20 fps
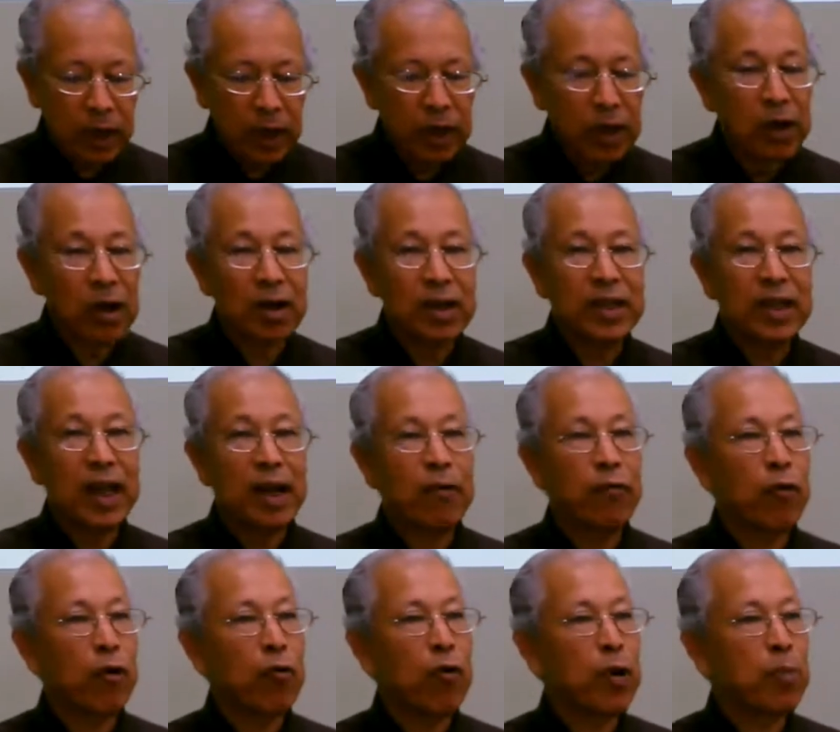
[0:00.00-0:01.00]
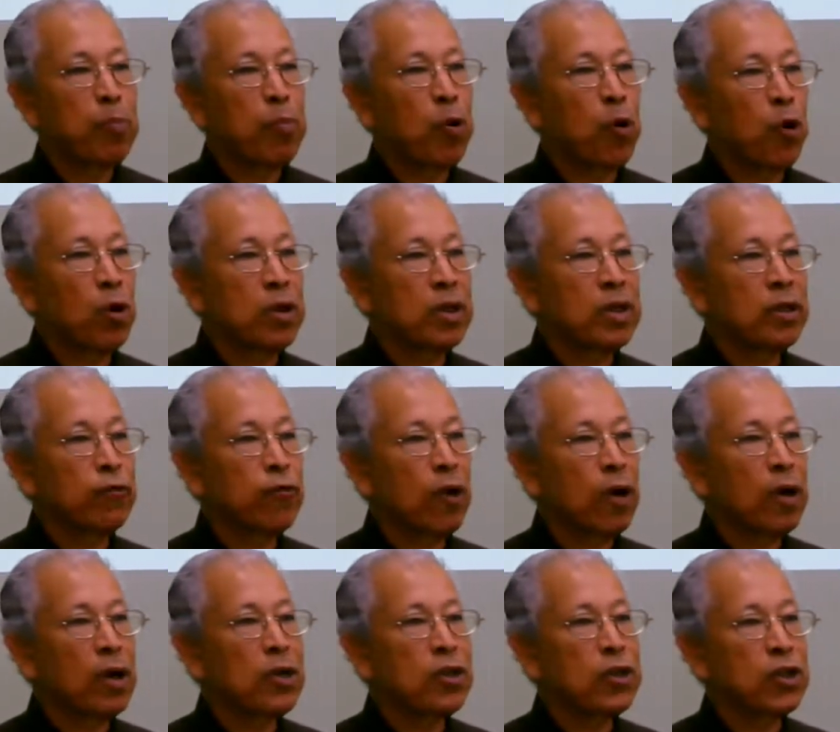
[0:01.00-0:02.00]
not every report
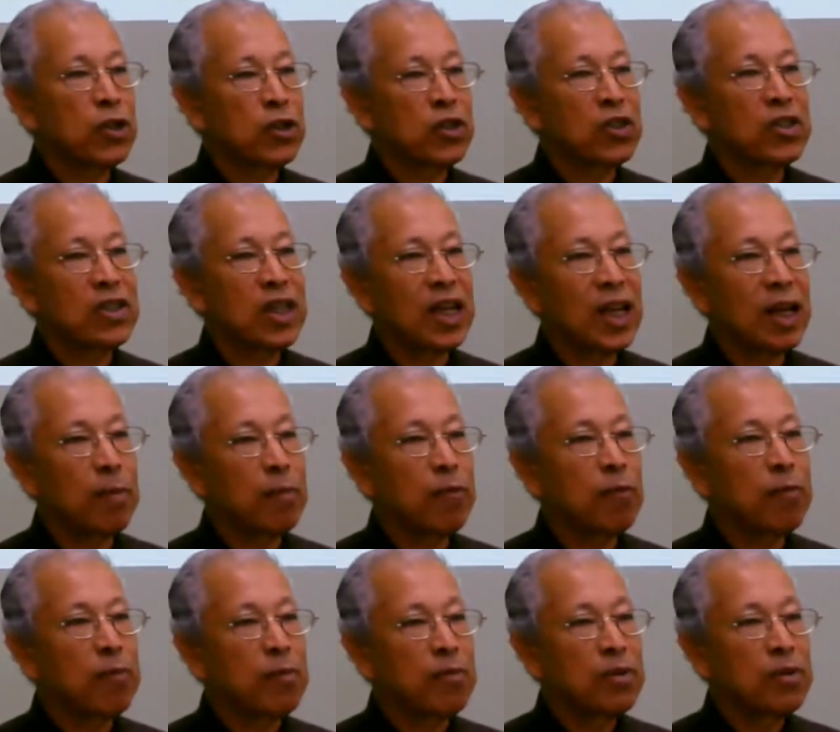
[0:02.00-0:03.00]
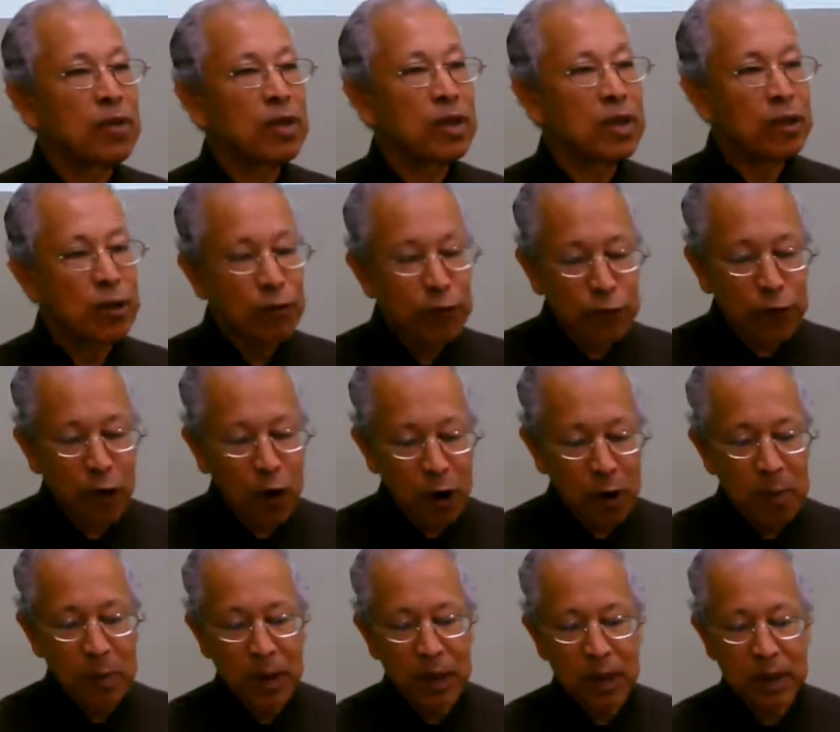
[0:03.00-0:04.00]
follows the same
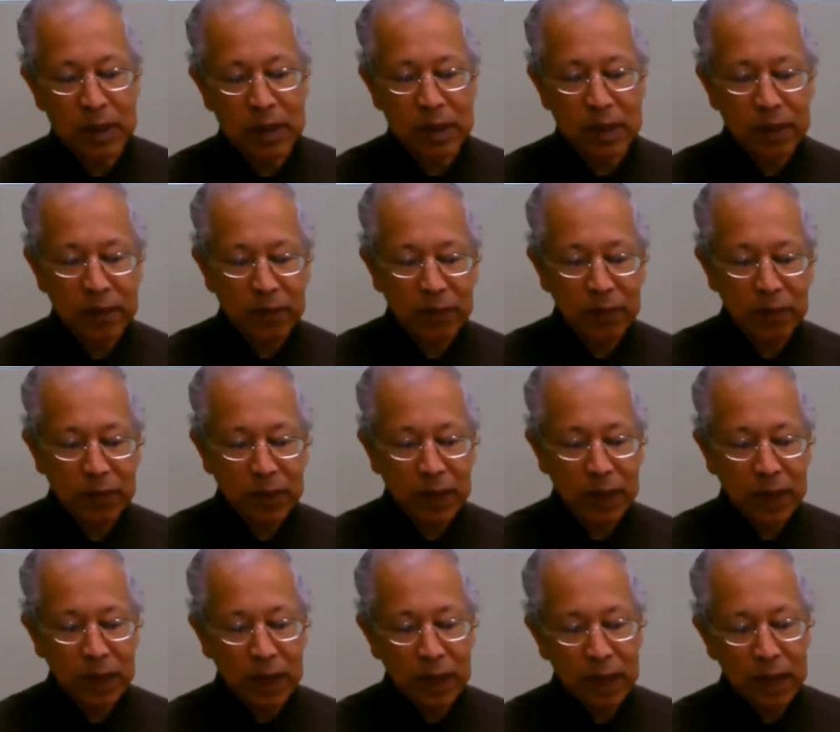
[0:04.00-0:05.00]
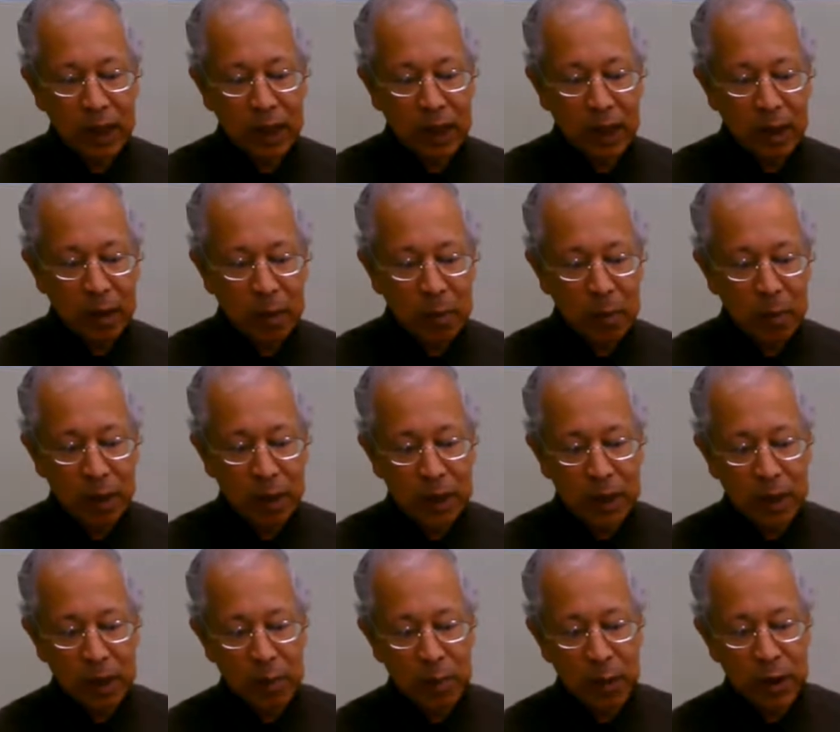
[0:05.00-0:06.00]
format,
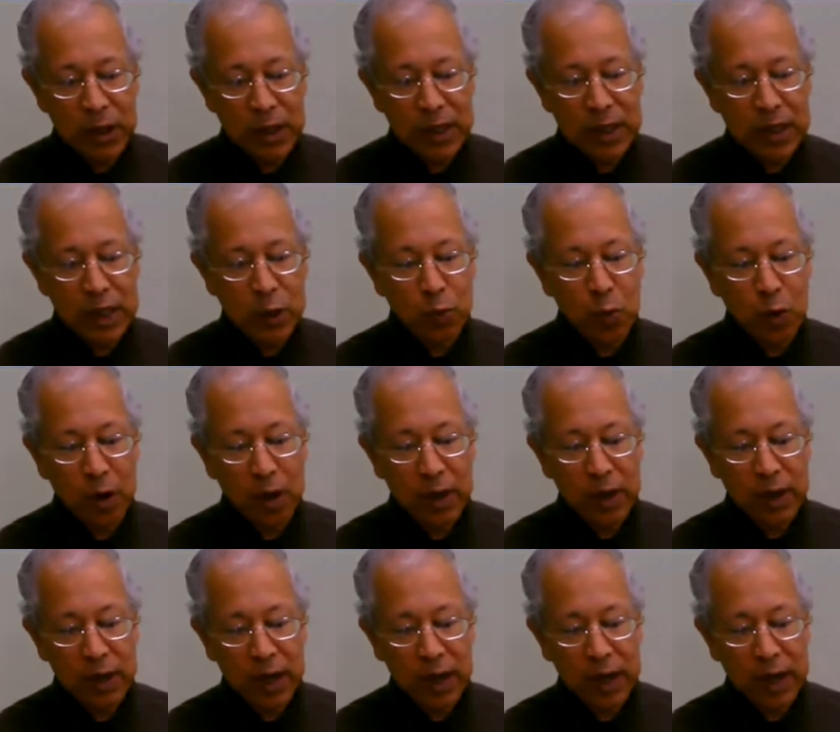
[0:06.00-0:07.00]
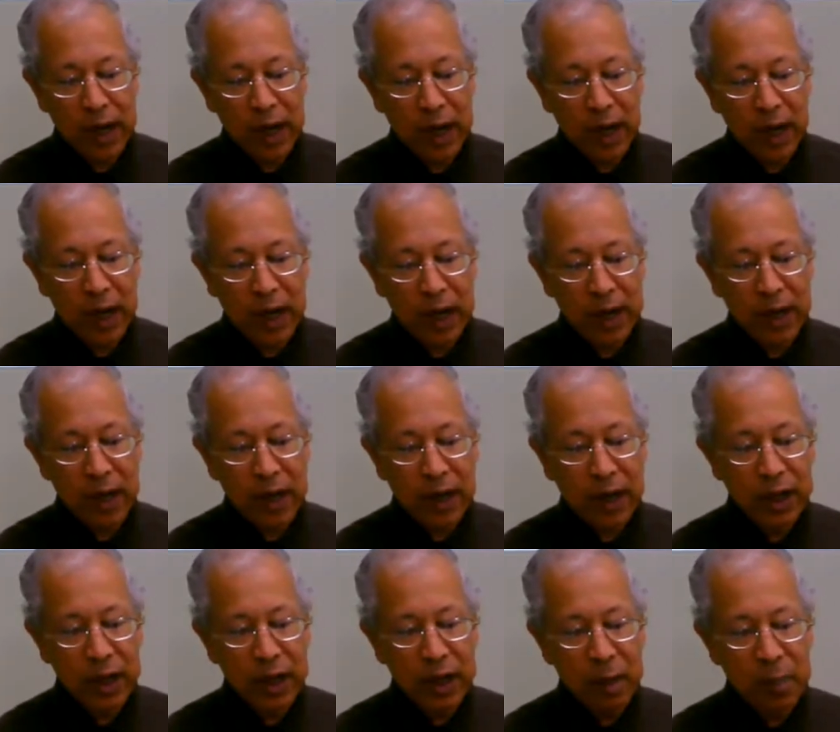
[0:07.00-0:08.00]
but this is one that I
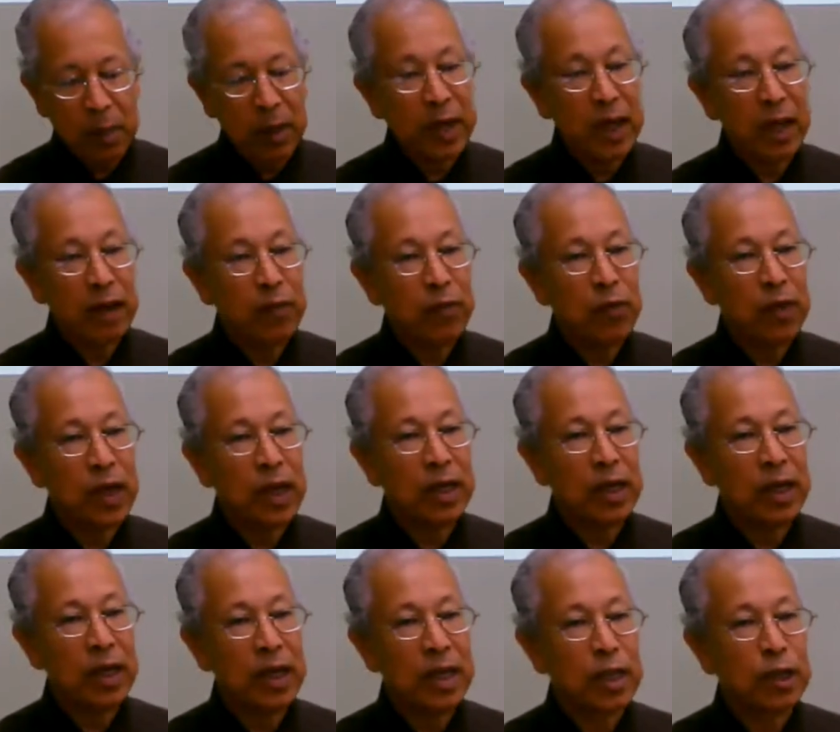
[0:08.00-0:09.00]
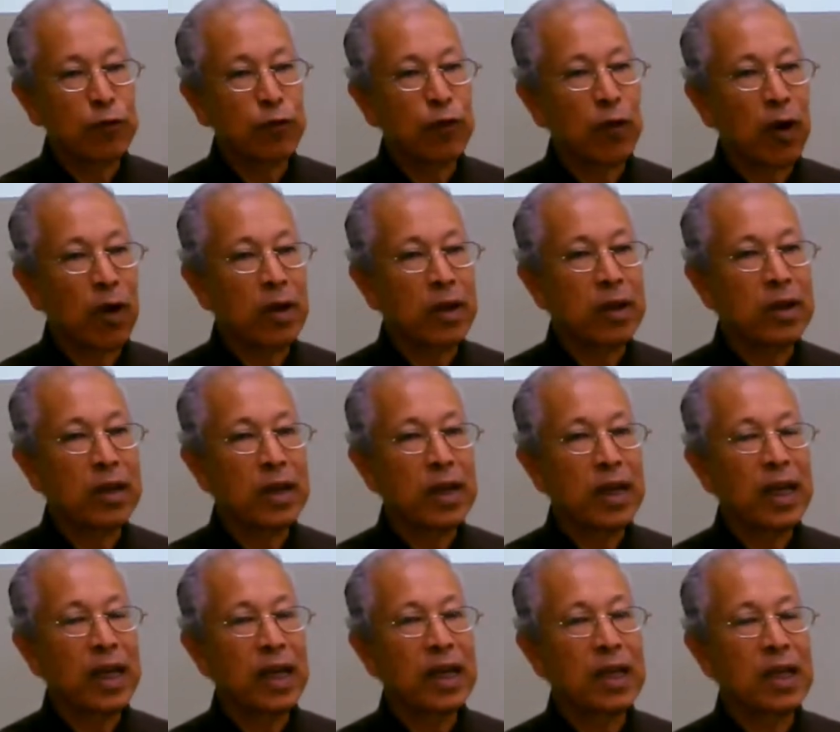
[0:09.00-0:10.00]
believe that is followed
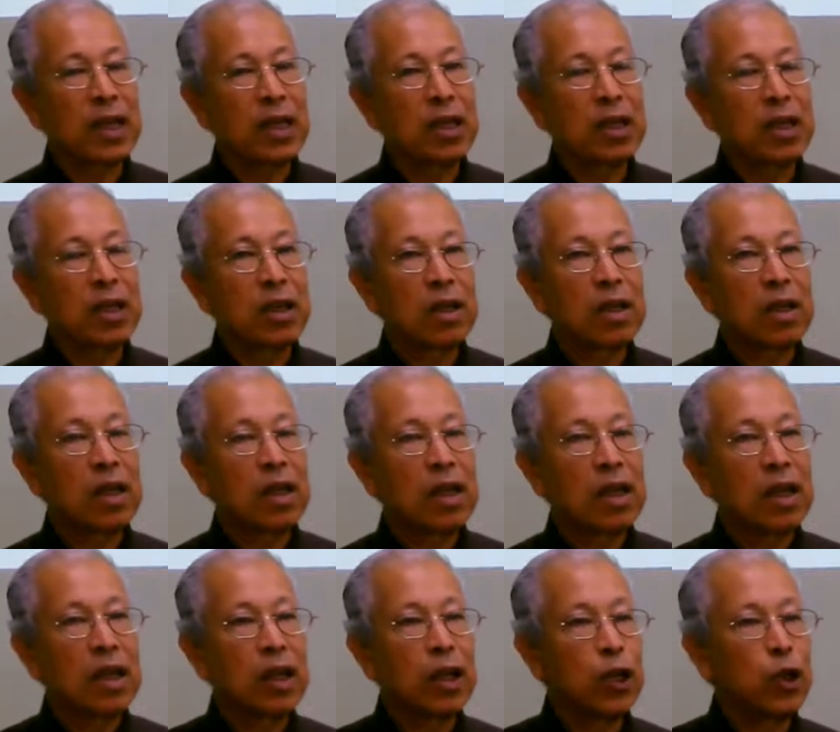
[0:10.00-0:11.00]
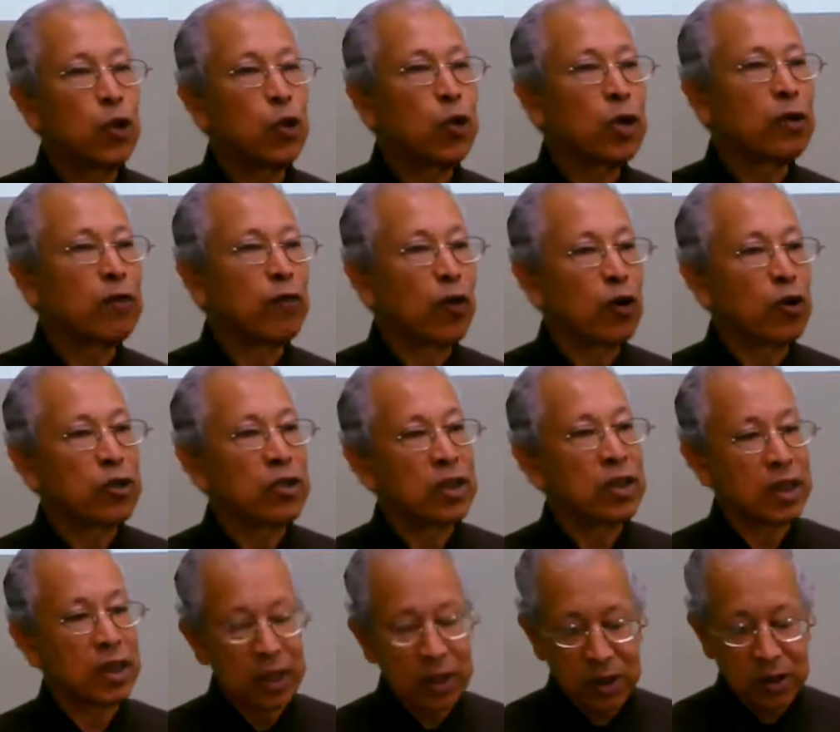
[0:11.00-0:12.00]
in
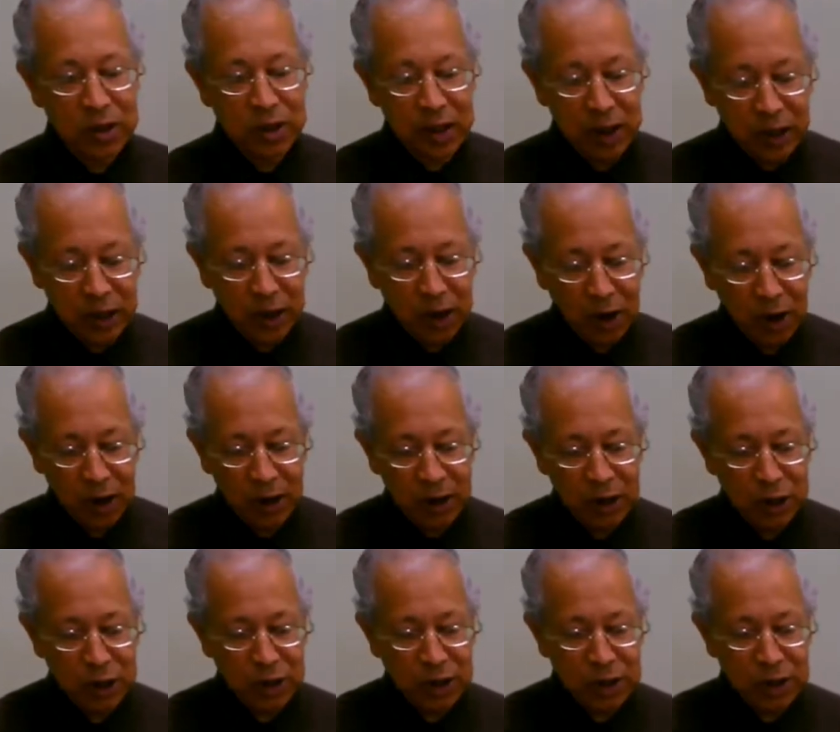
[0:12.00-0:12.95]
universities and colleges.